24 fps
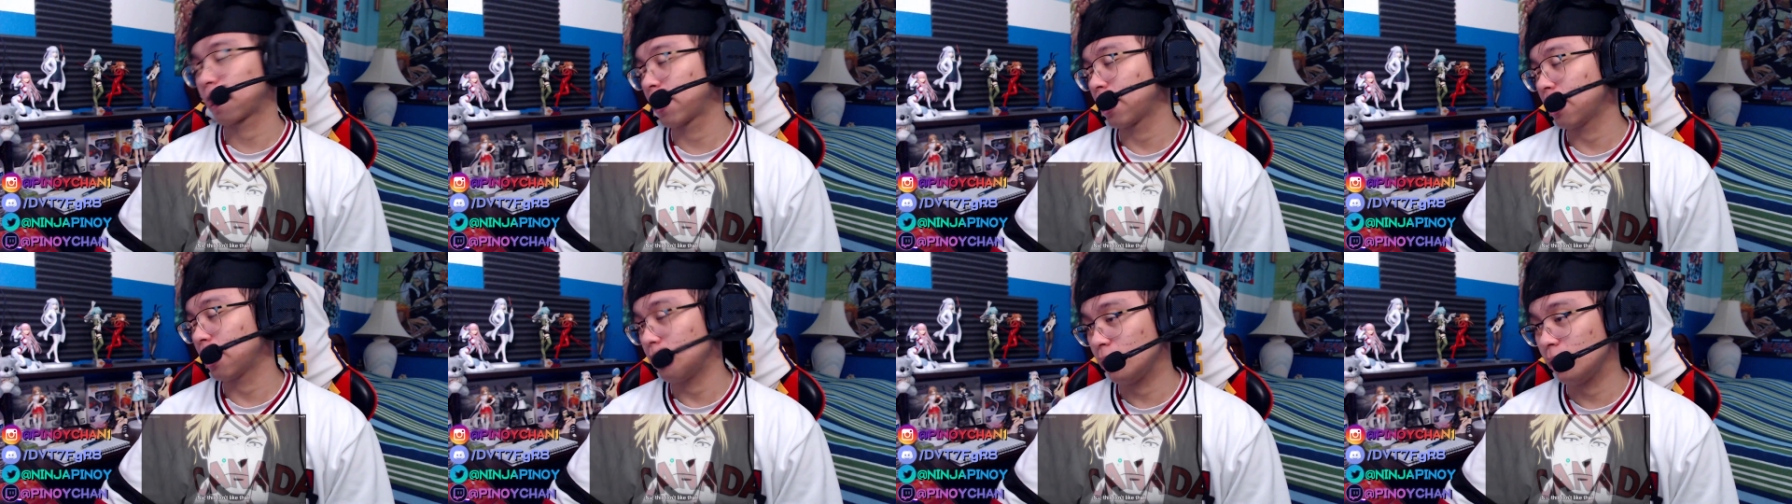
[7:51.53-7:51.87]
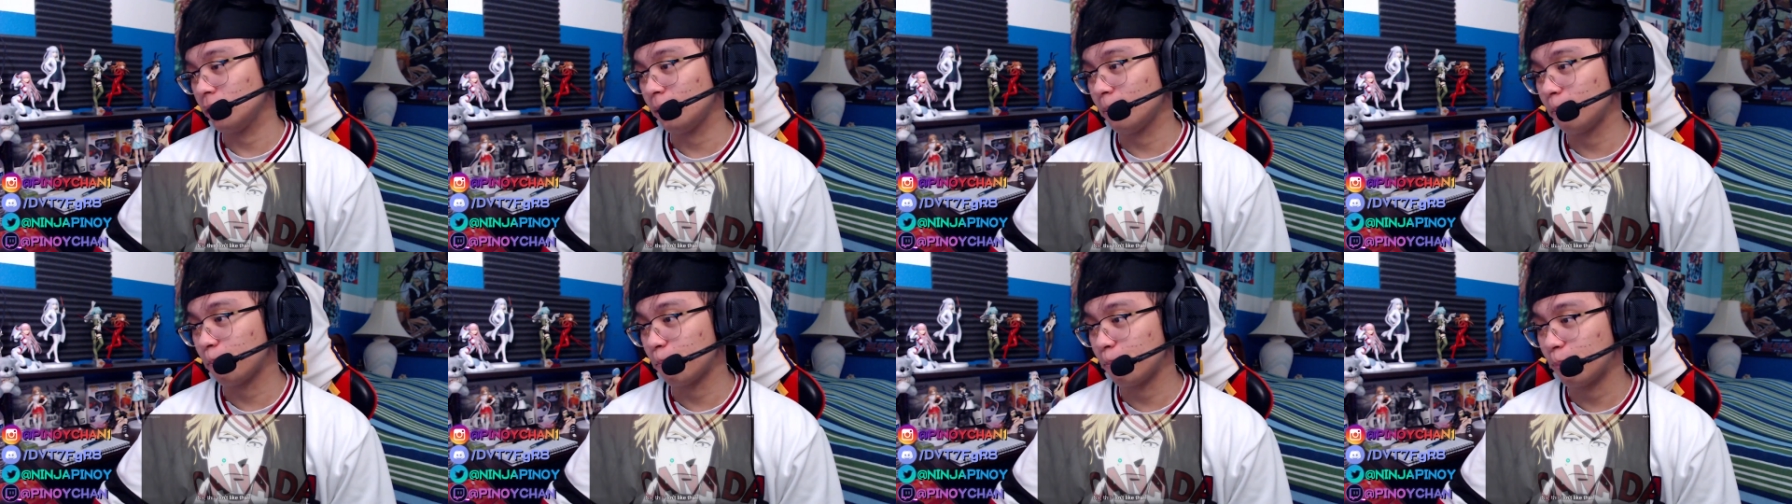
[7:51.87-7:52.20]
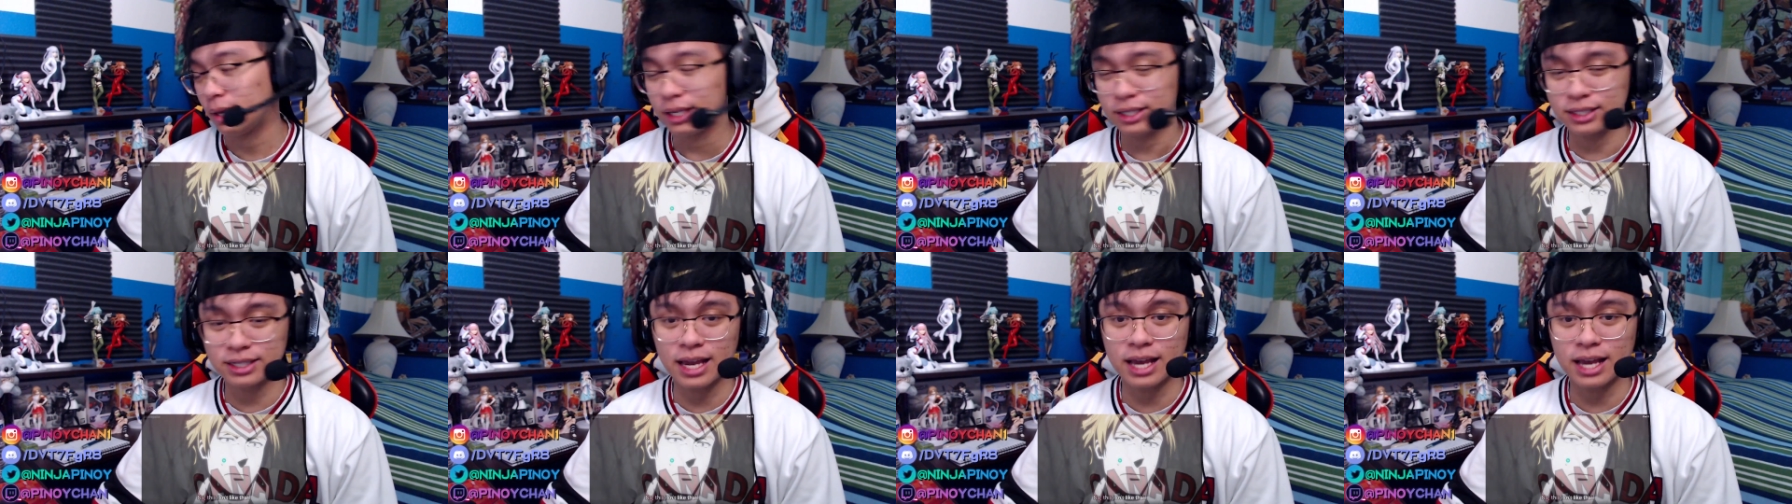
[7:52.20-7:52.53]
um,
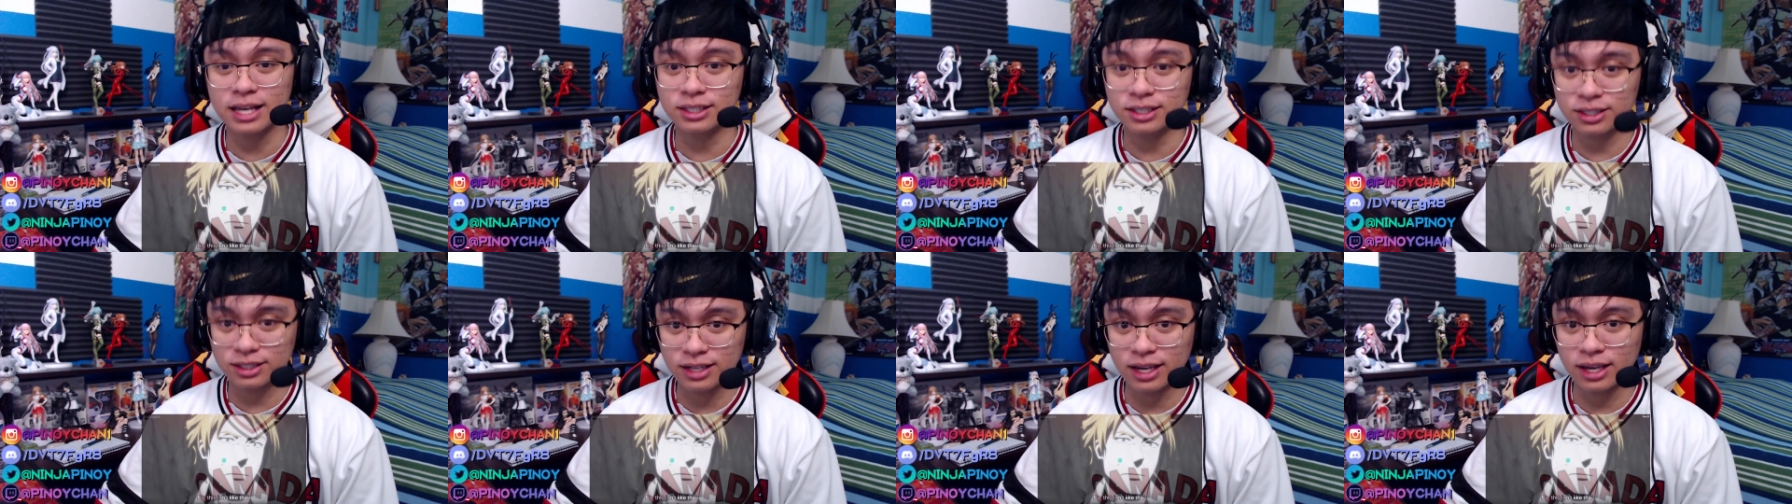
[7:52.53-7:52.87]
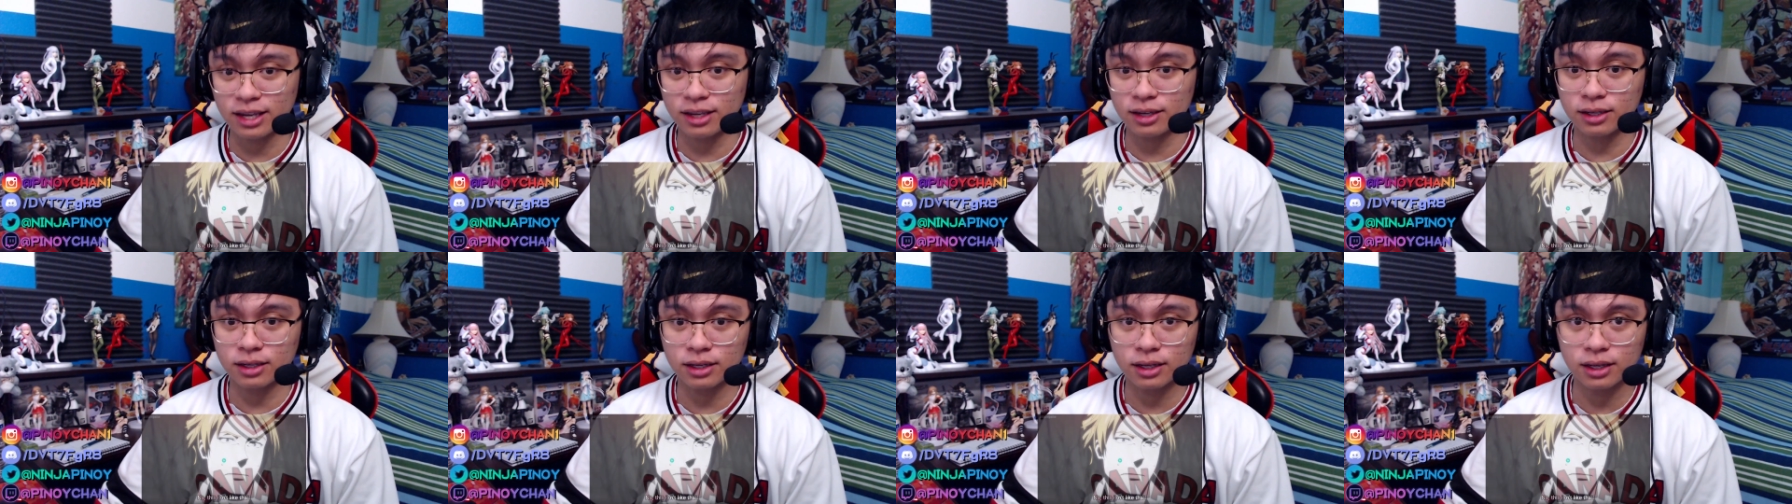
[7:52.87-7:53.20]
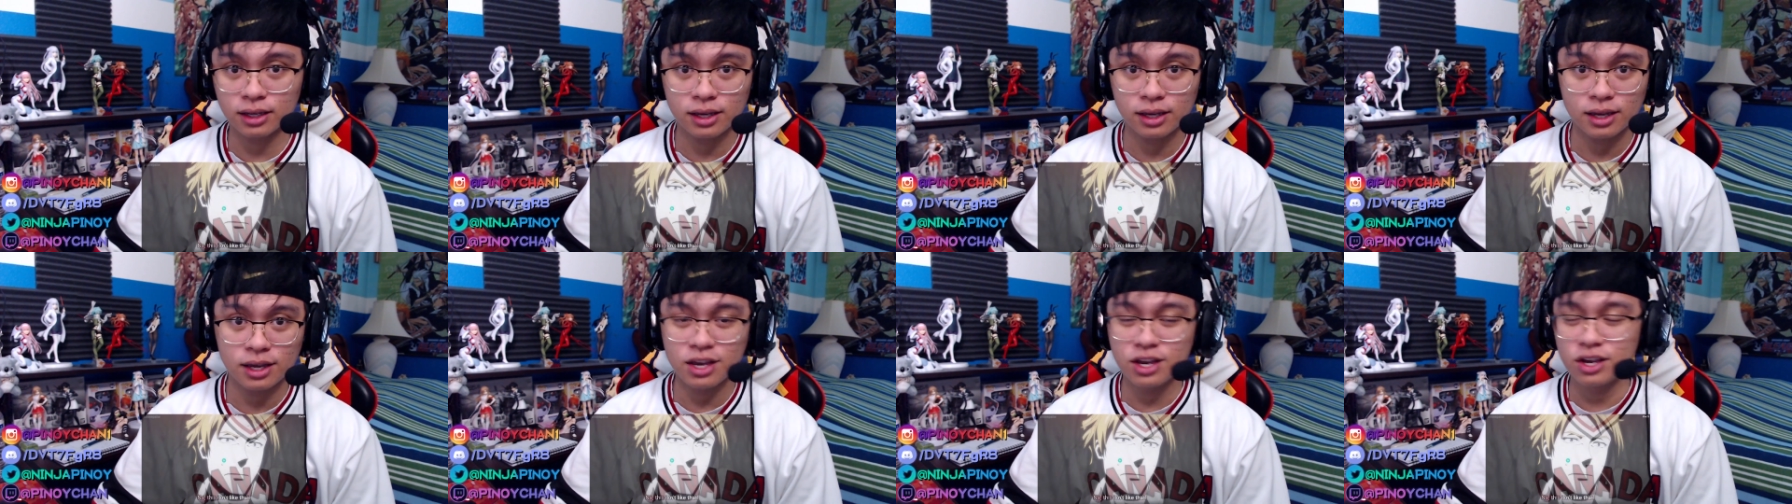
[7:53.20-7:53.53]
his ass is taken.
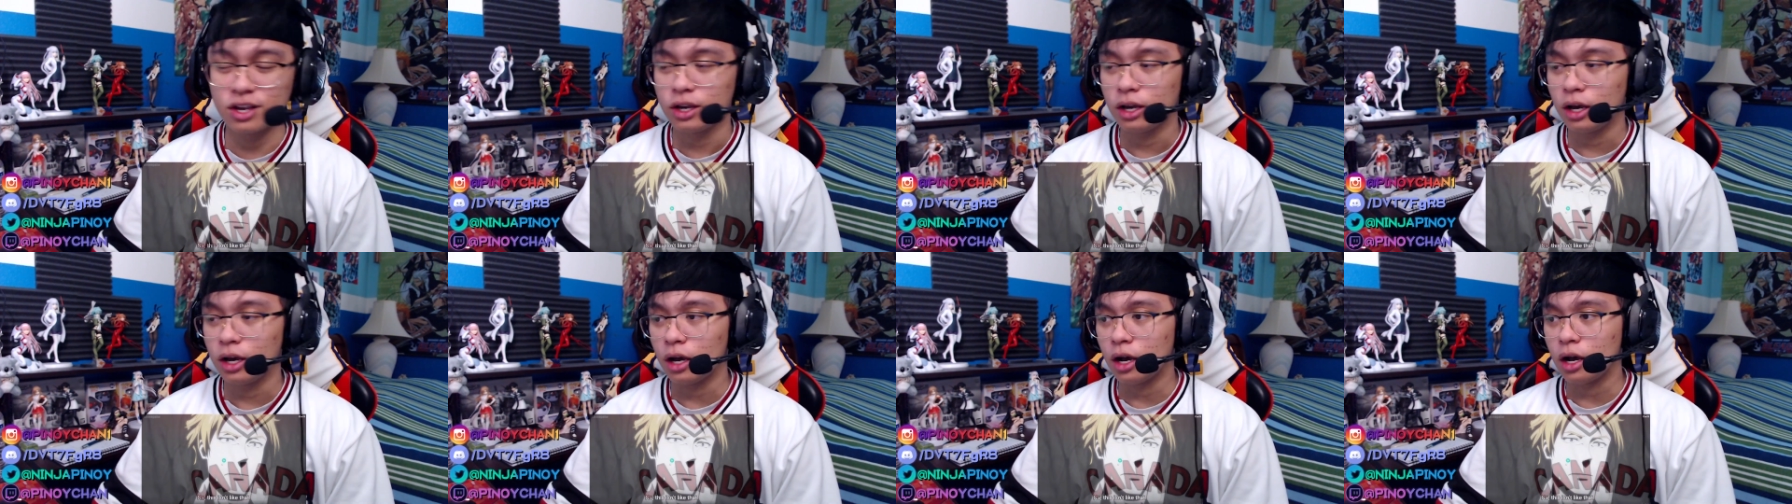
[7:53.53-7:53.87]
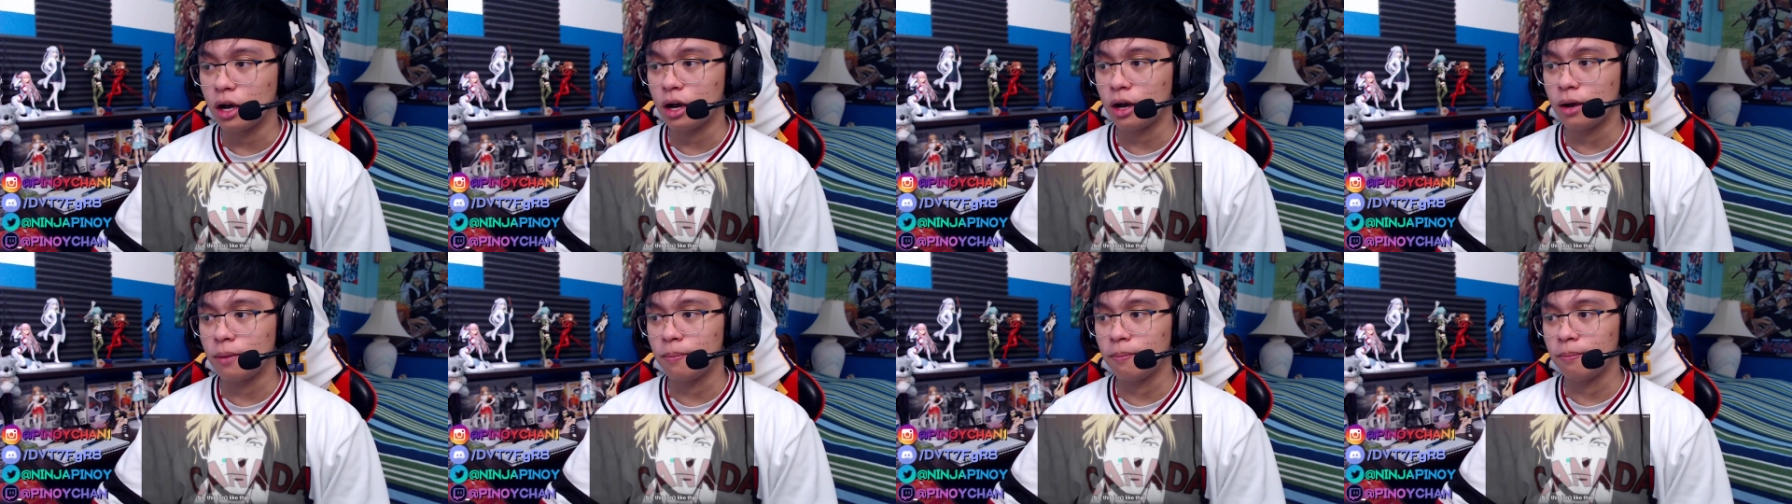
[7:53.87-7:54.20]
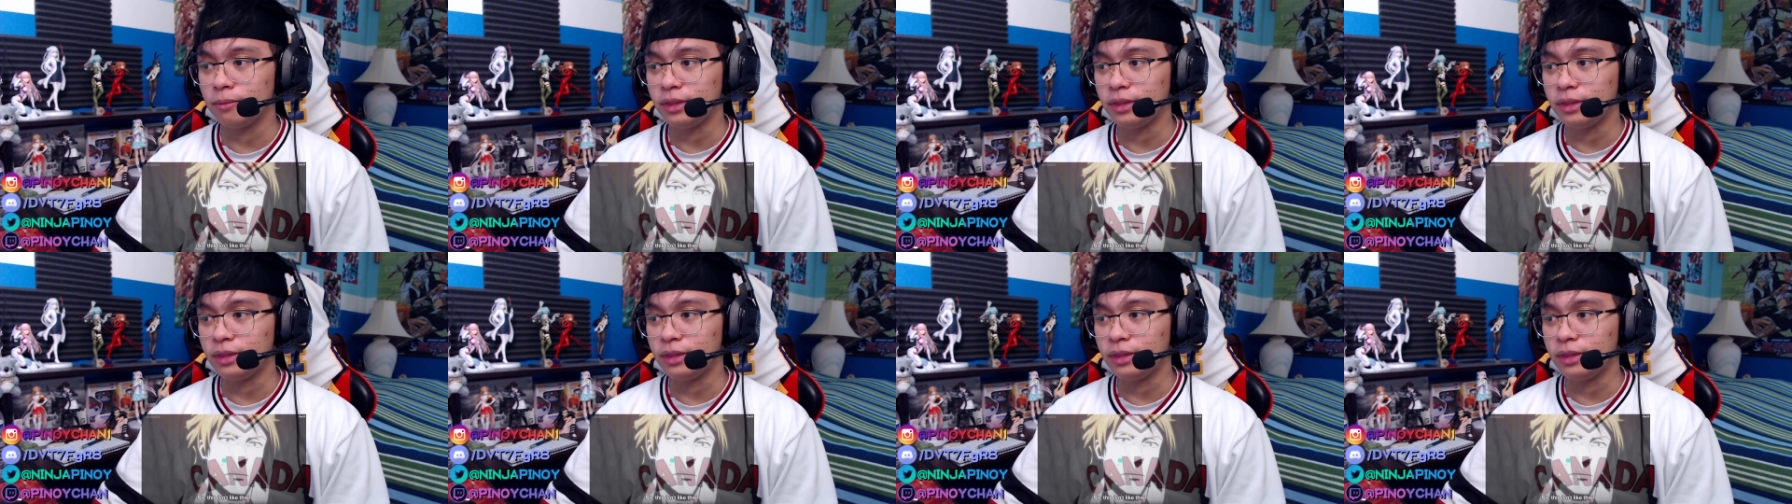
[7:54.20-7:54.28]
Um,